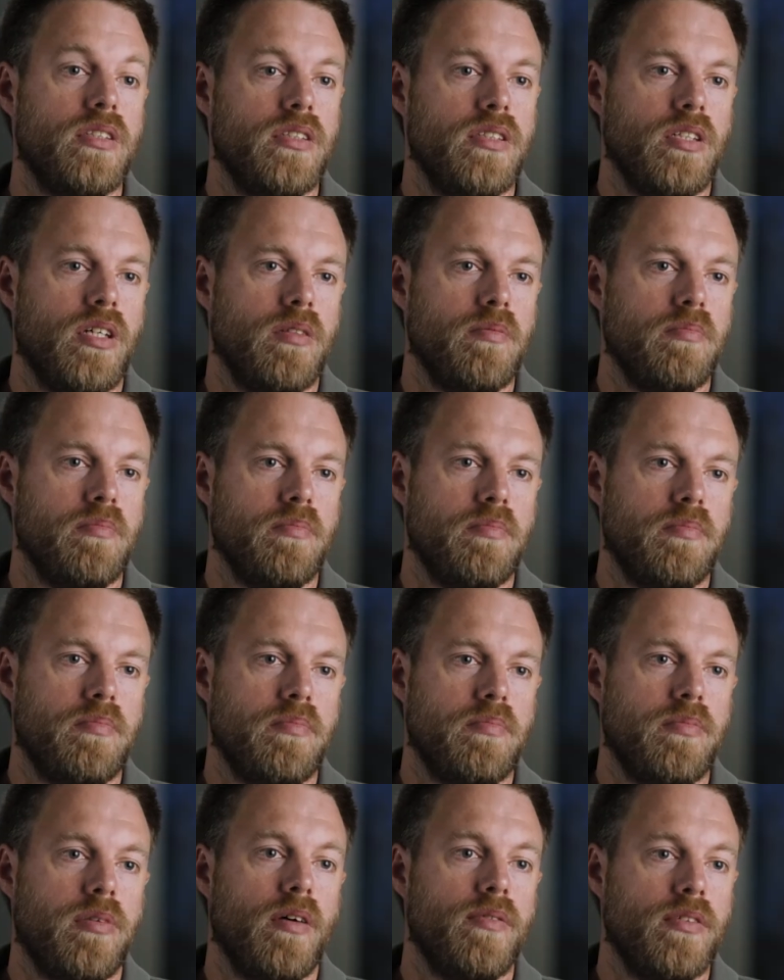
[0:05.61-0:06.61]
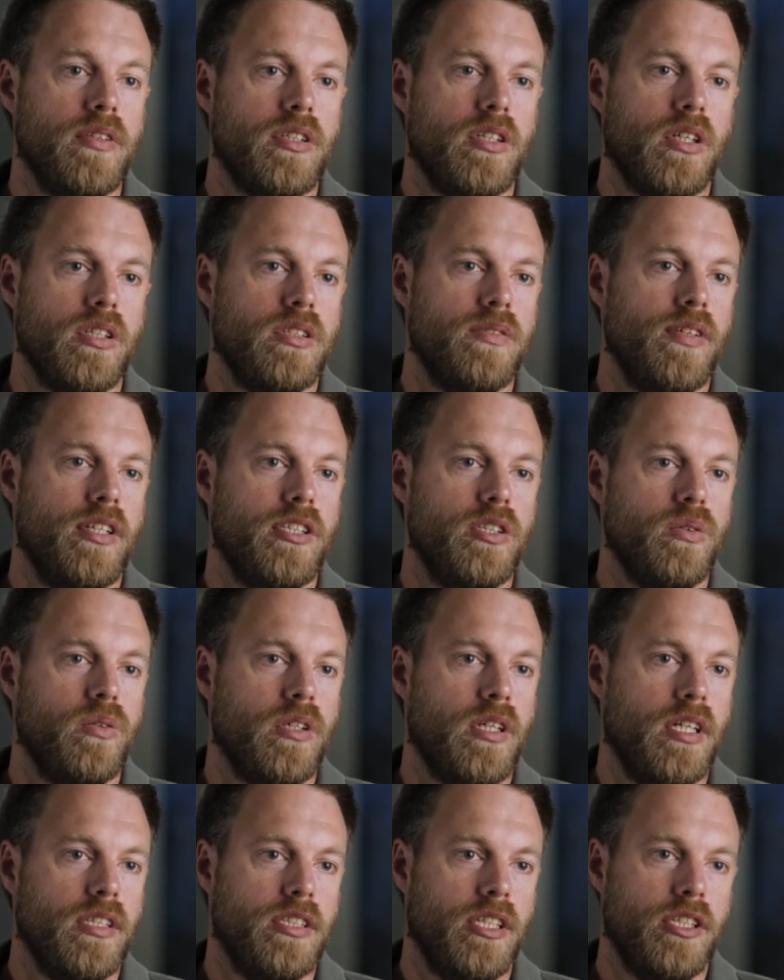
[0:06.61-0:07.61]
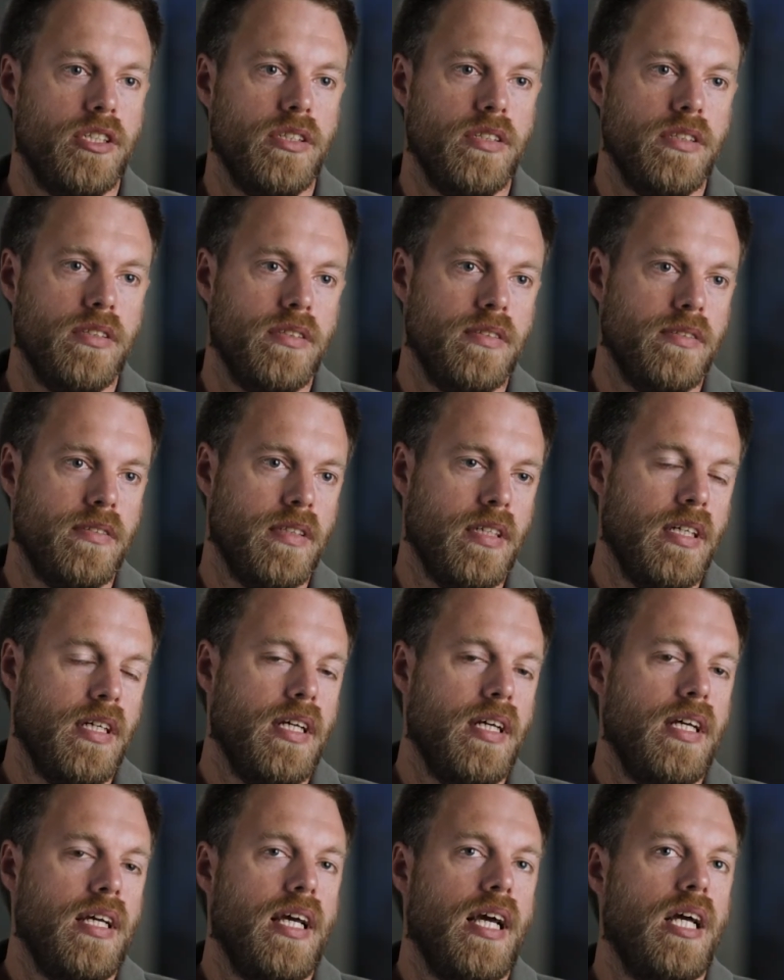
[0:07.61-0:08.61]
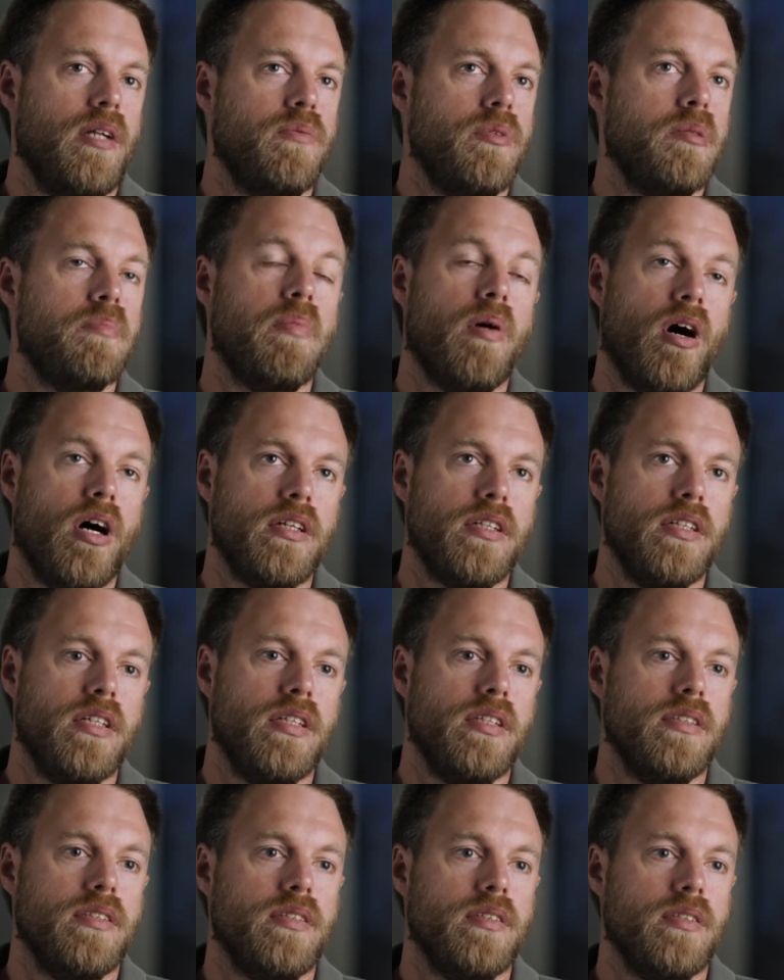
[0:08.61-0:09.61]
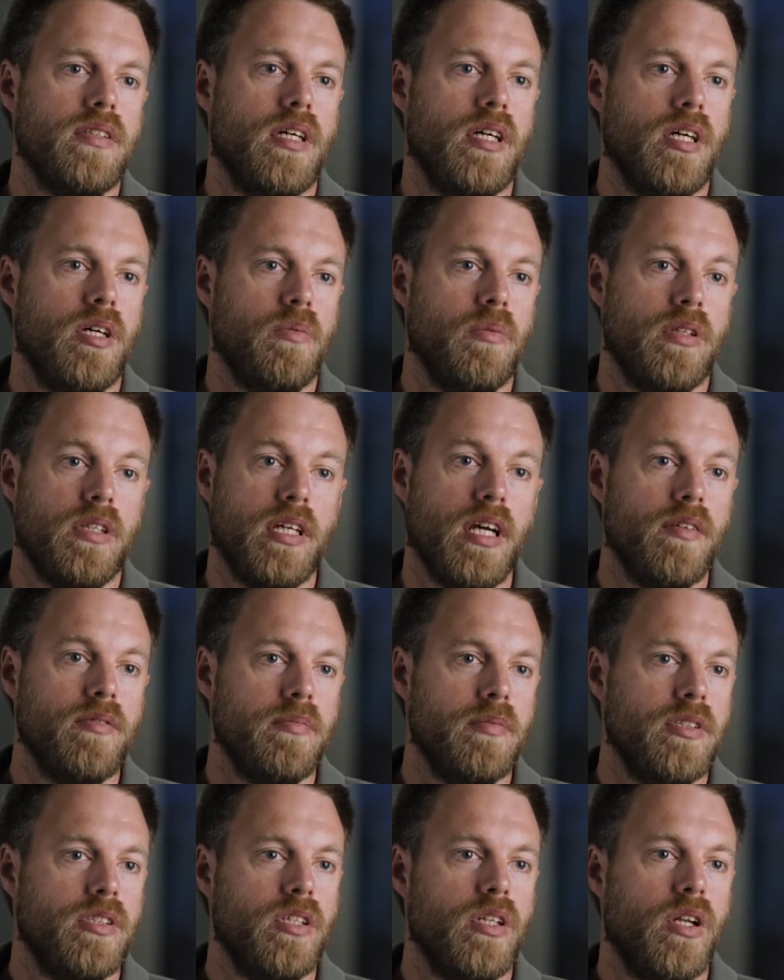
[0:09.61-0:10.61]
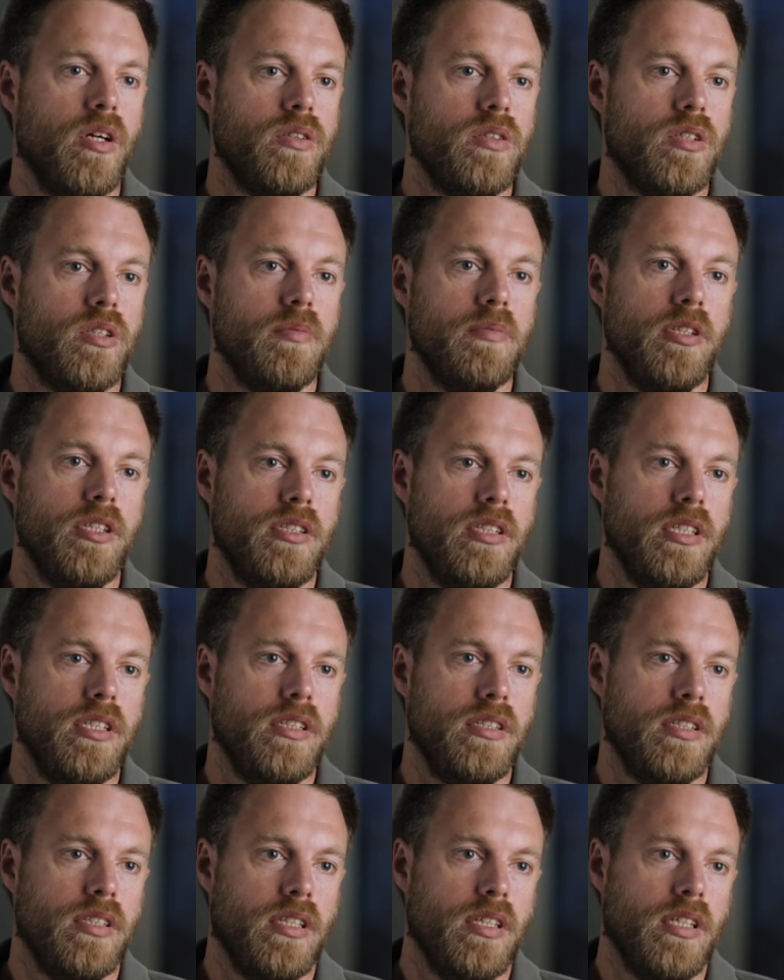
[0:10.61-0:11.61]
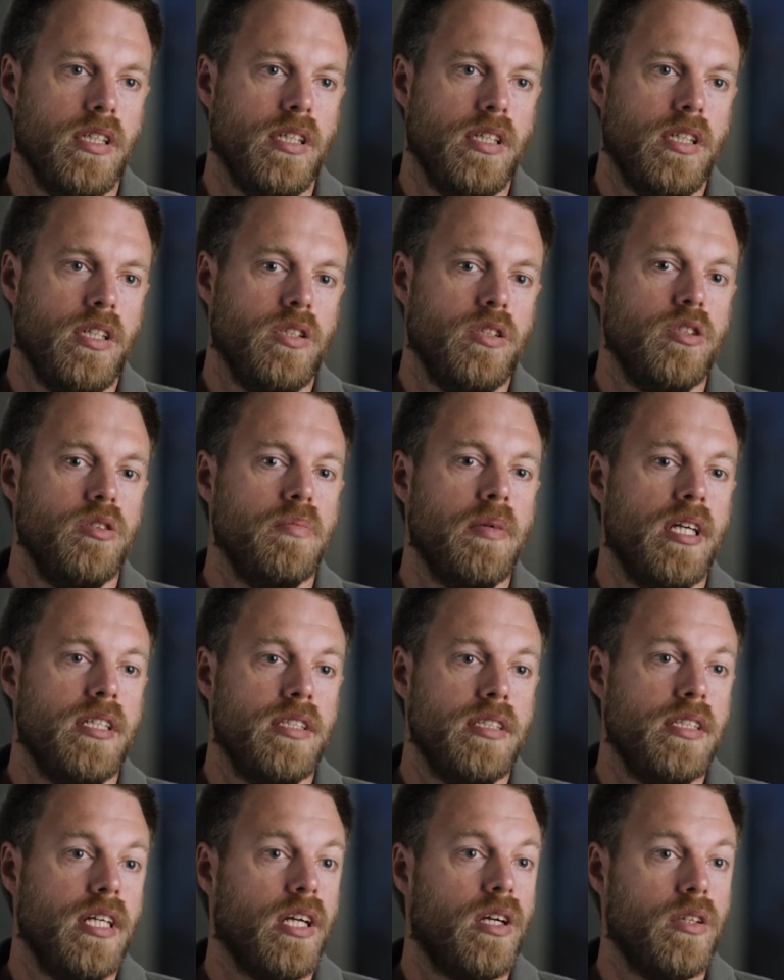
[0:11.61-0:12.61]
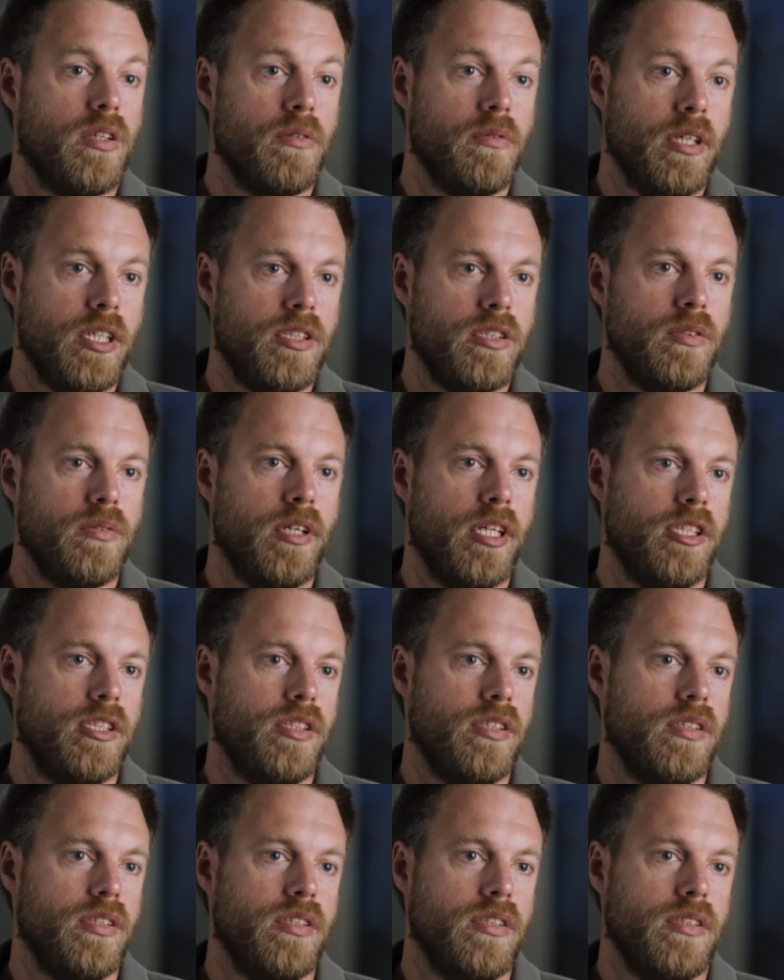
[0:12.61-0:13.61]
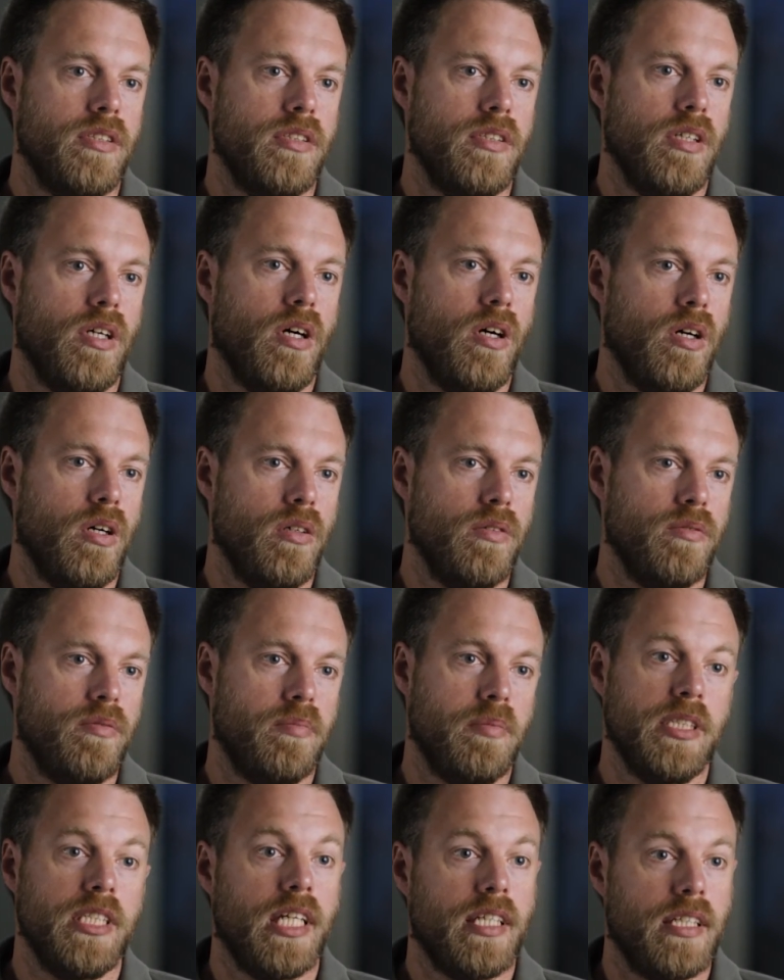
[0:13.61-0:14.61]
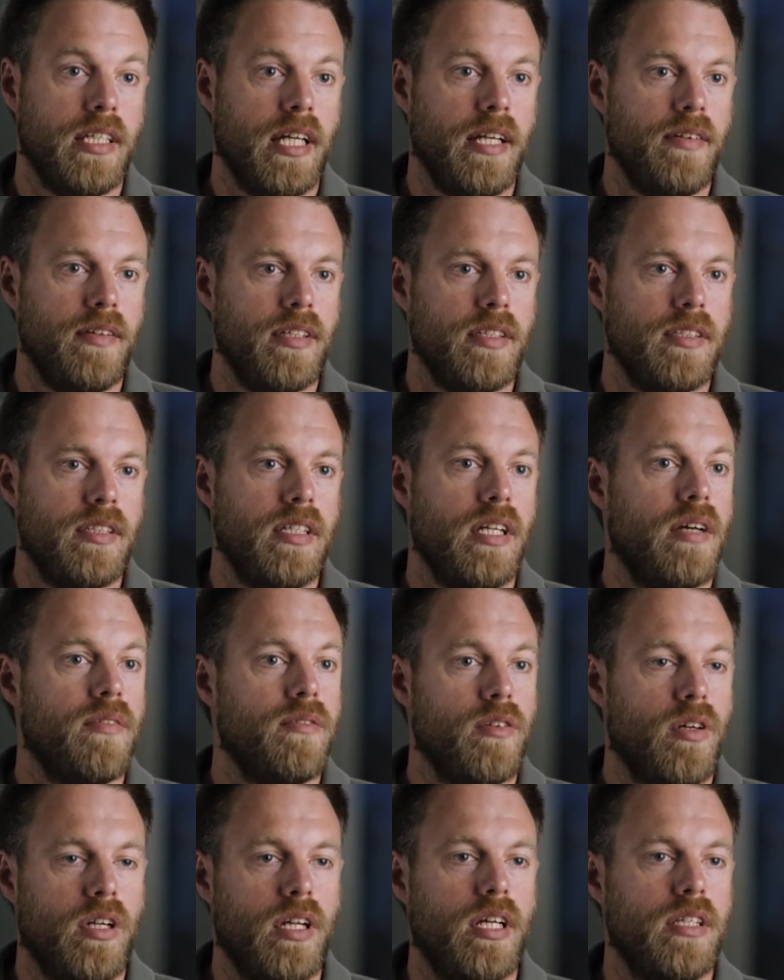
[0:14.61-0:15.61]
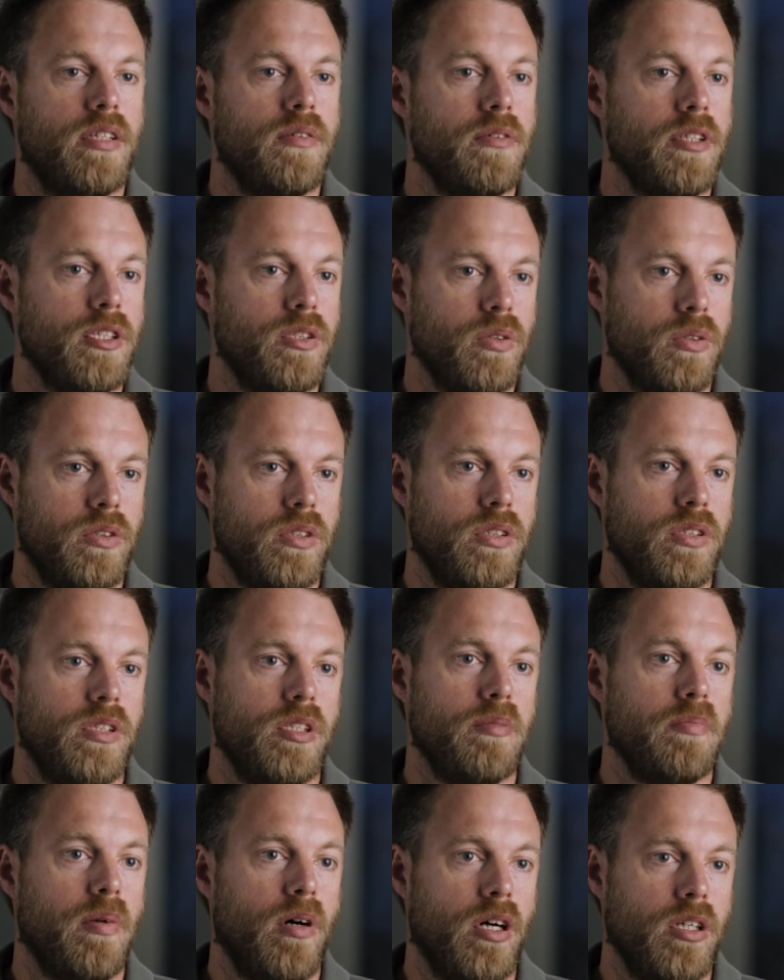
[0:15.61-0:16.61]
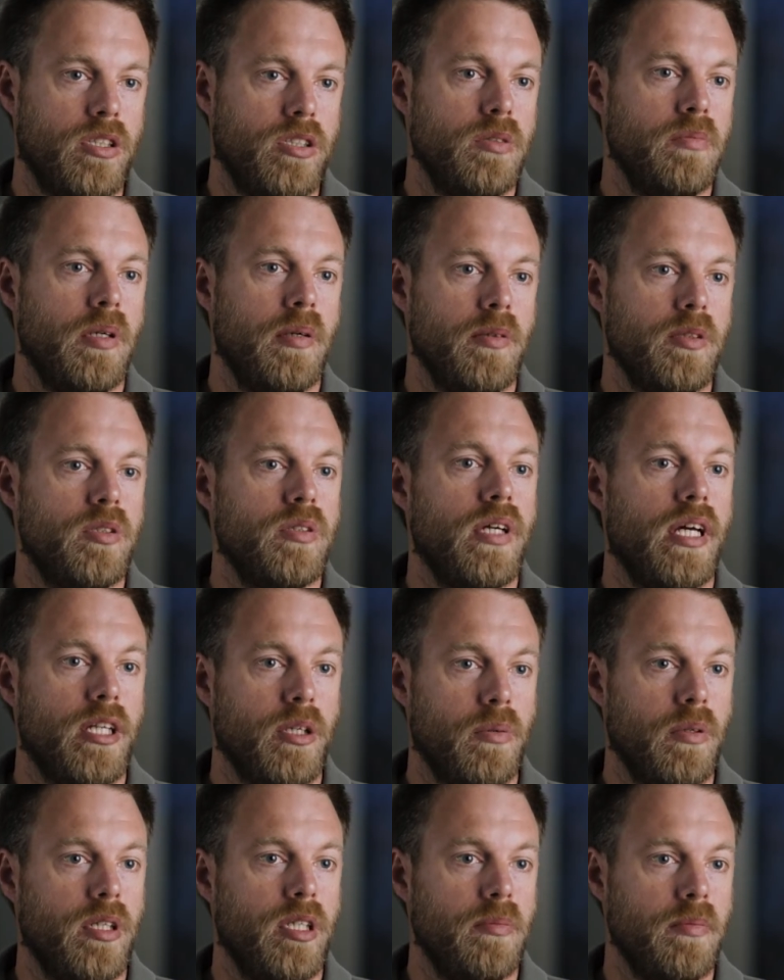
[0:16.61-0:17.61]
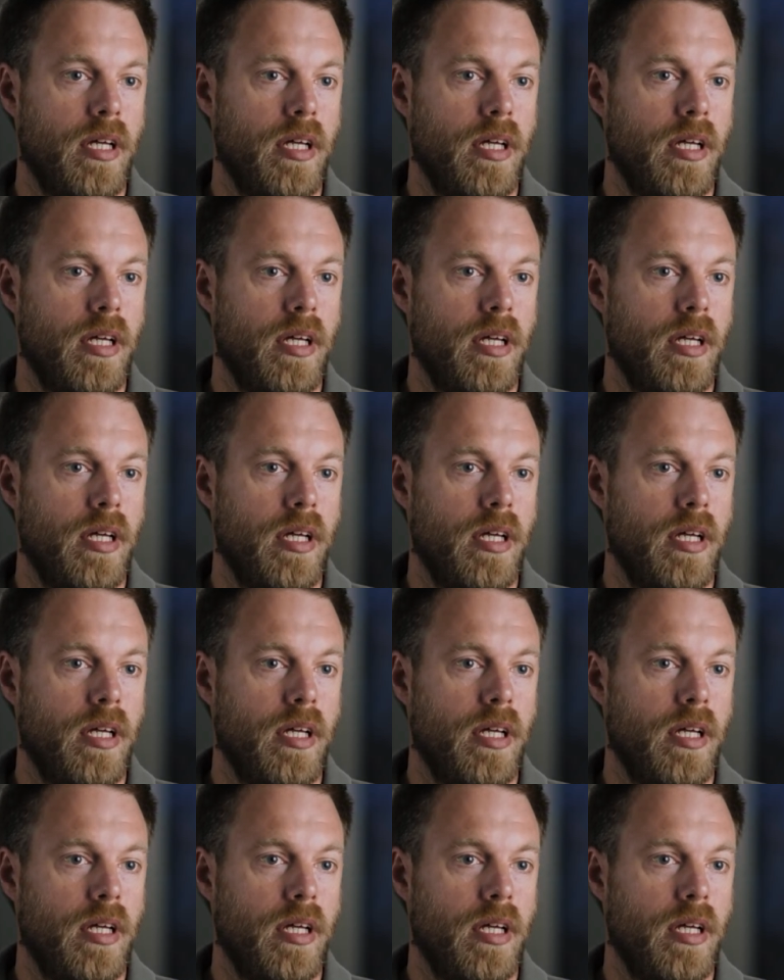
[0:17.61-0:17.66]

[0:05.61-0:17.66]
is a non-profit conservation organization and we partner uh, with governments and local communities to basically take on the restoration of protected areas that have not had the resources in the past to be able to adequately